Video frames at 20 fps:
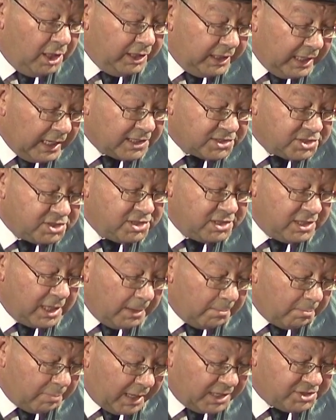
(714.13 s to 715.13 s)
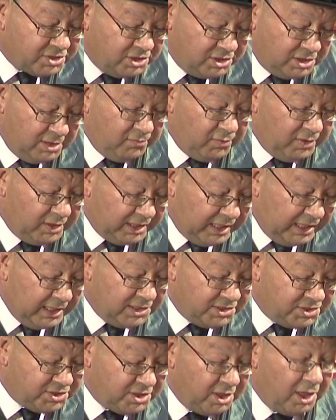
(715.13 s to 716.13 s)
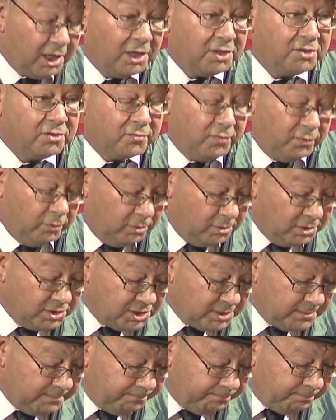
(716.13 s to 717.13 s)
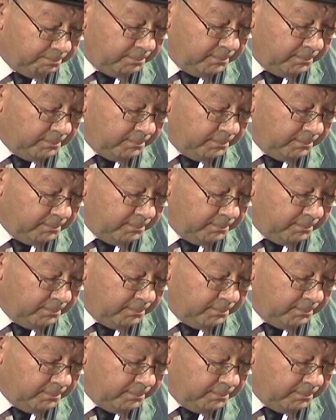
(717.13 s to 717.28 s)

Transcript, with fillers: And he acts as an ambassador for the Kids Task Force.